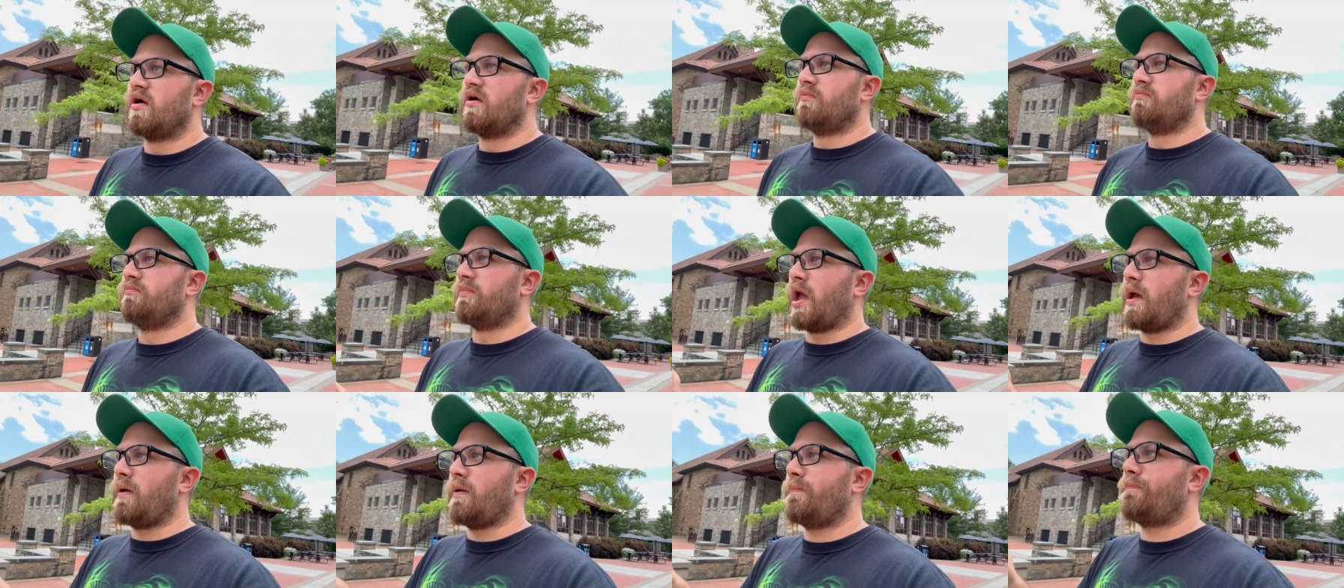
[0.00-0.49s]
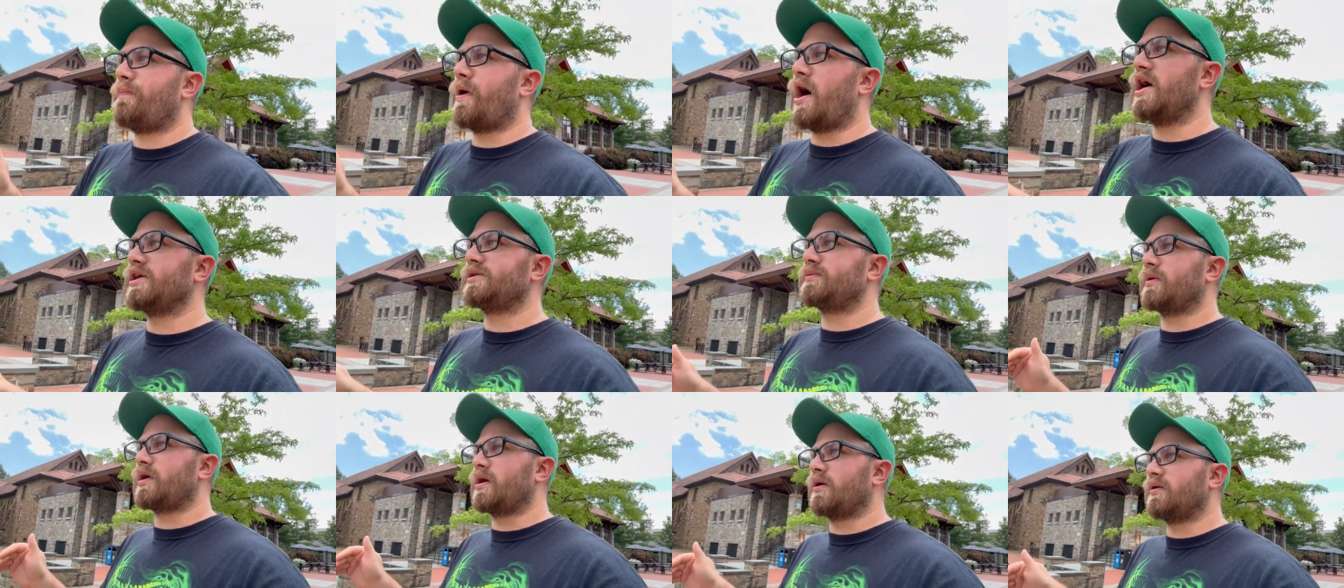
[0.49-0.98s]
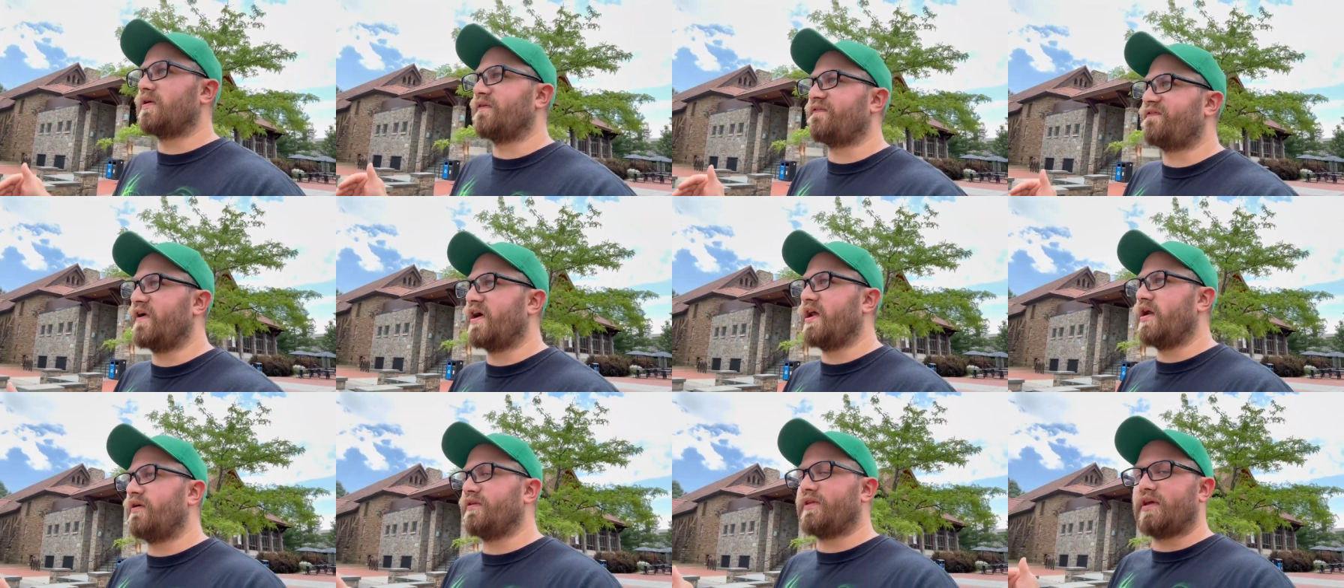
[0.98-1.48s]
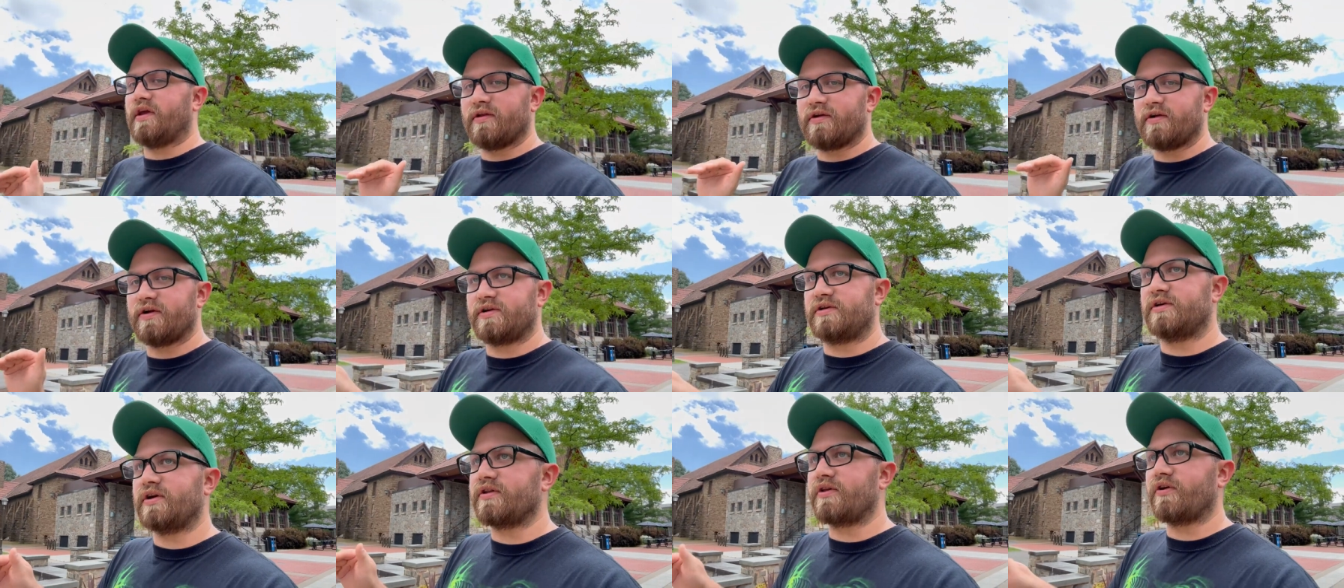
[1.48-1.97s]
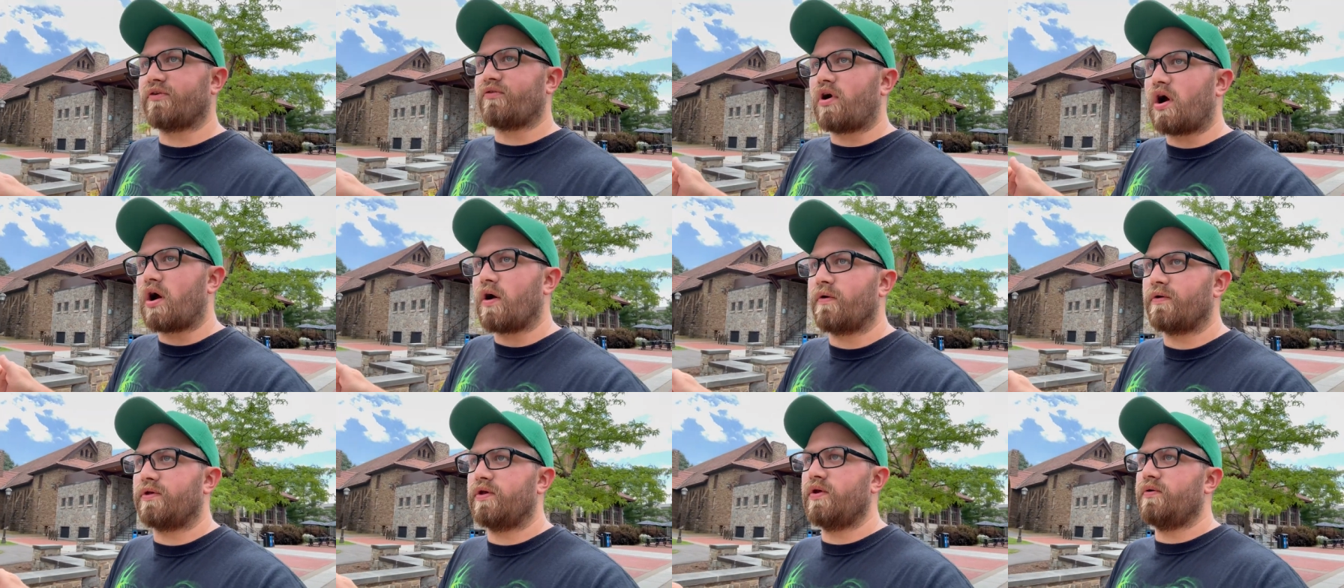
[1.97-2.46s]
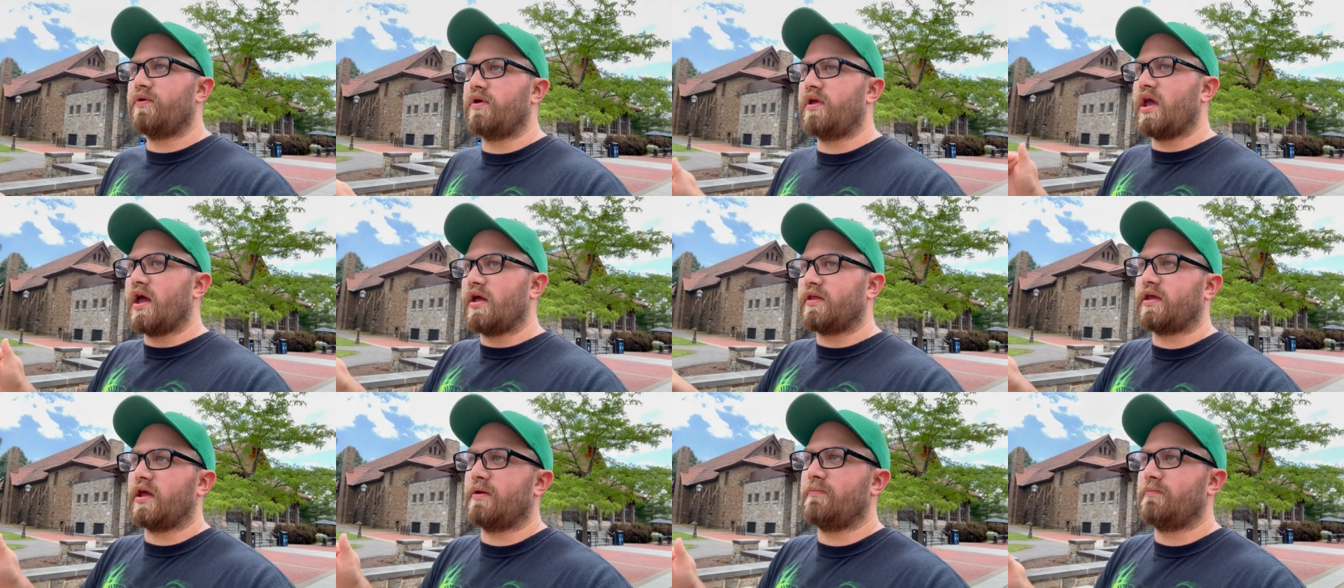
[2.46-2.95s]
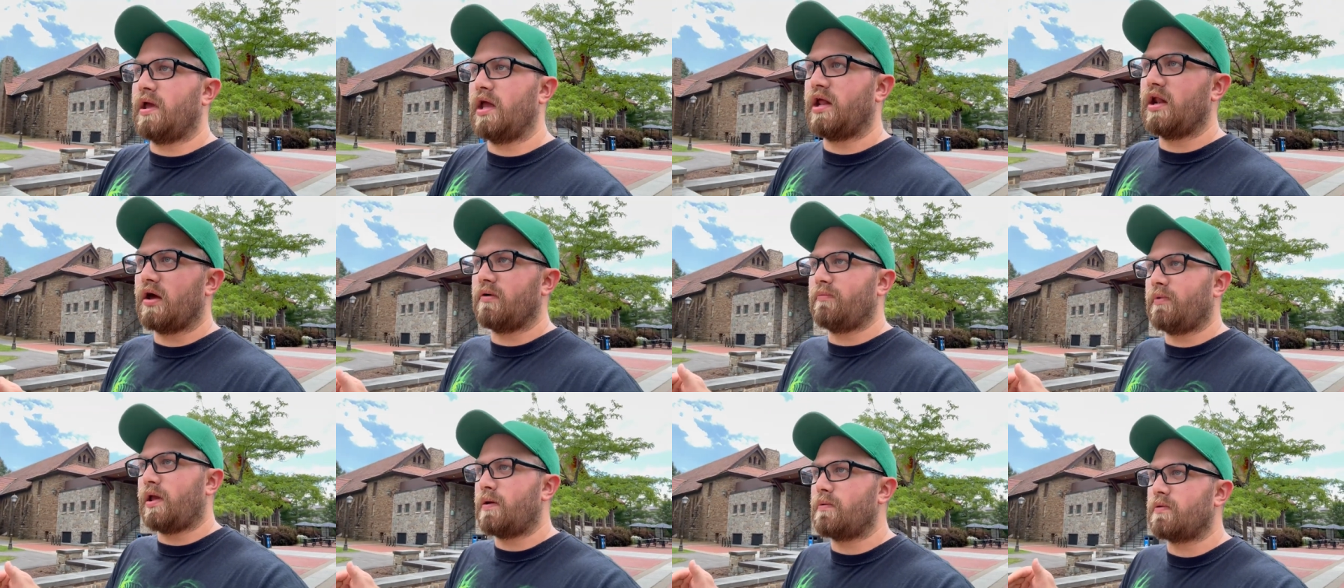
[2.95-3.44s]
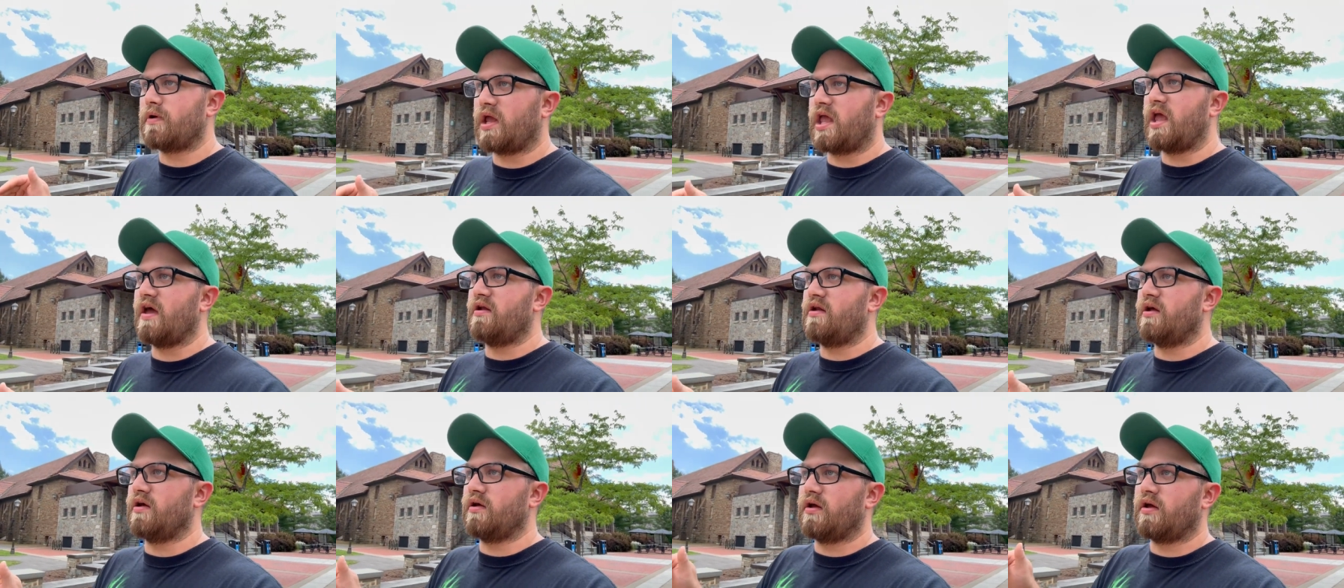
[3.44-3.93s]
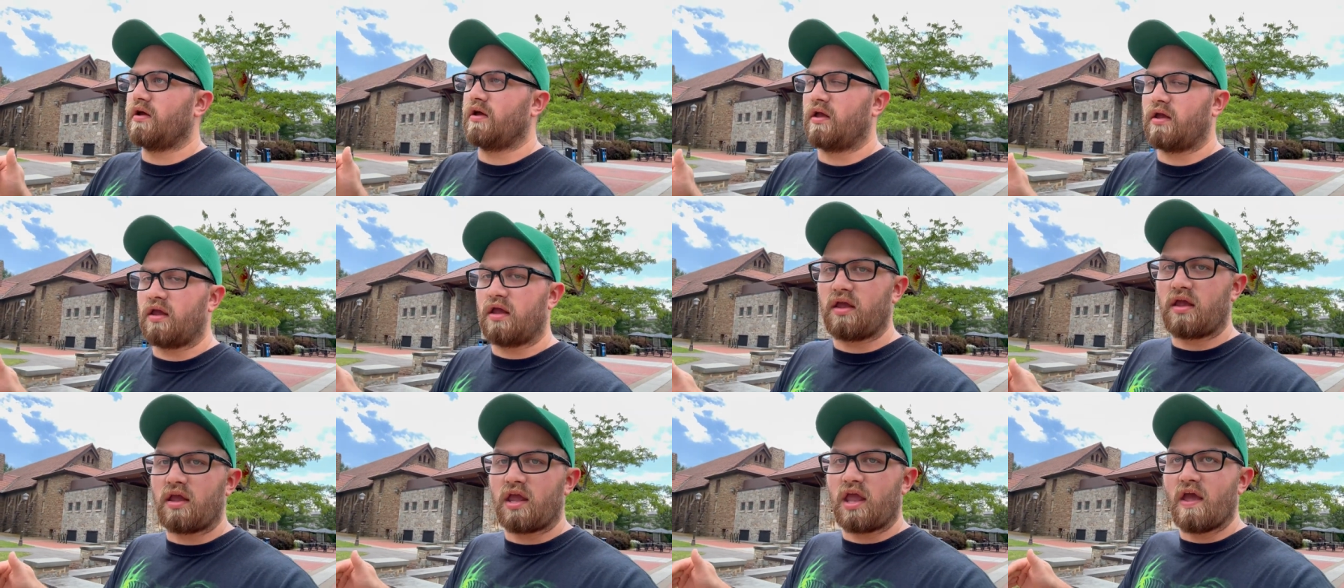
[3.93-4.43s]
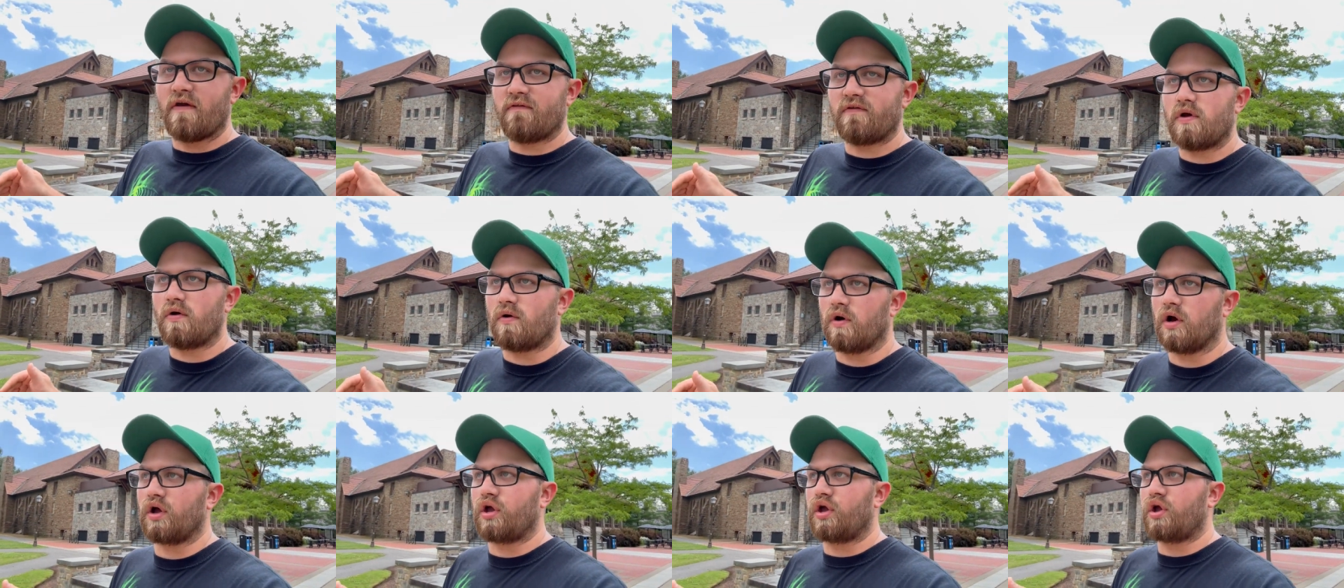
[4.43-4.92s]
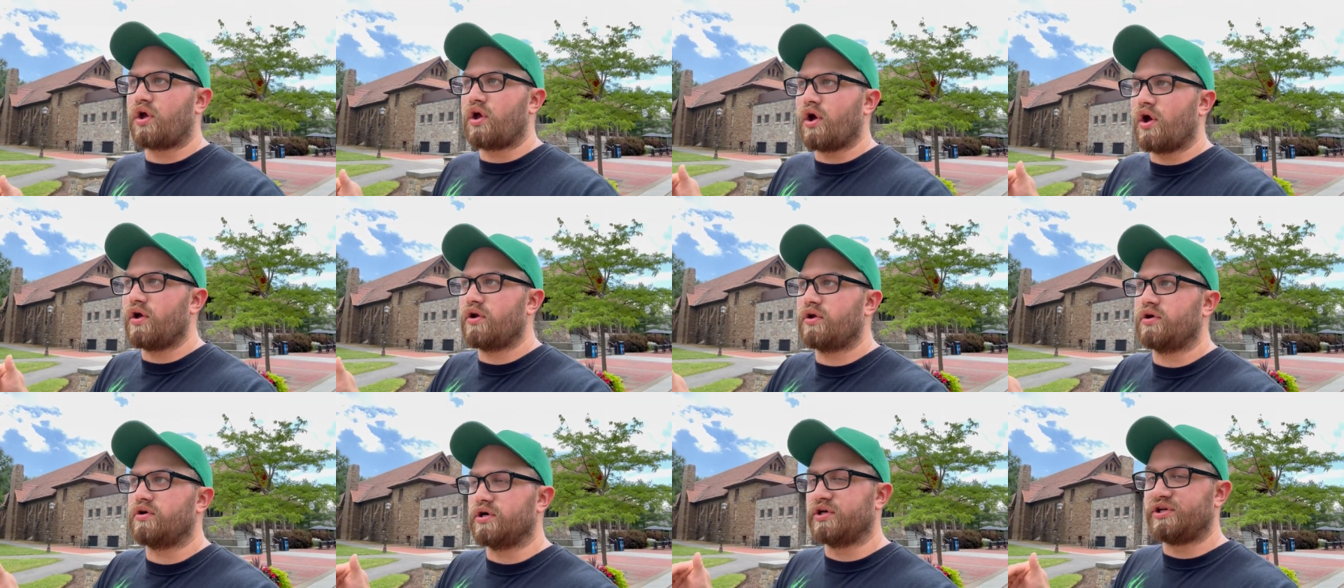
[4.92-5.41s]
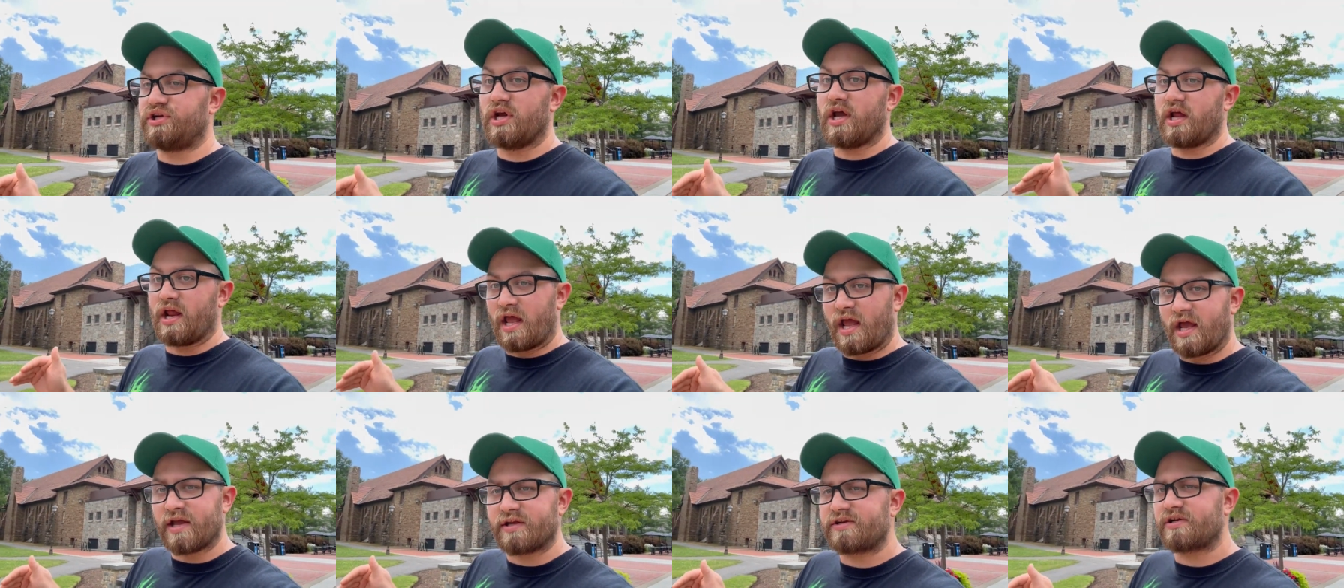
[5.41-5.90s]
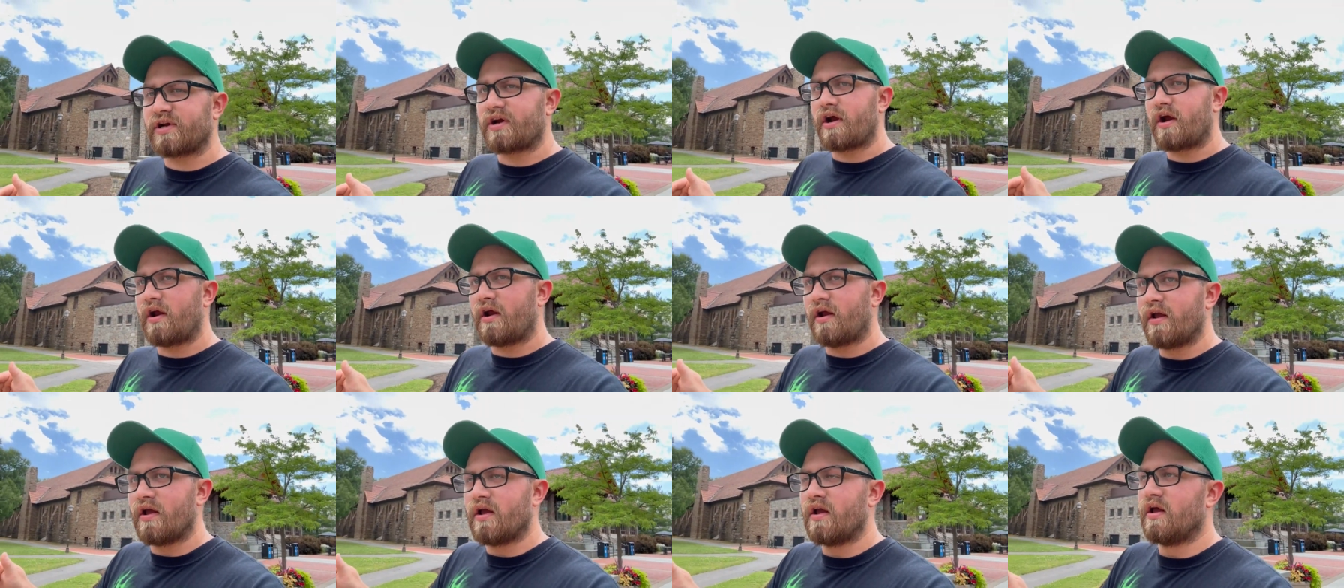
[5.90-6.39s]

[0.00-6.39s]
maybe possibly come to find out that there's nothing wrong with you, yet they may not be able to get give you a good, legit answer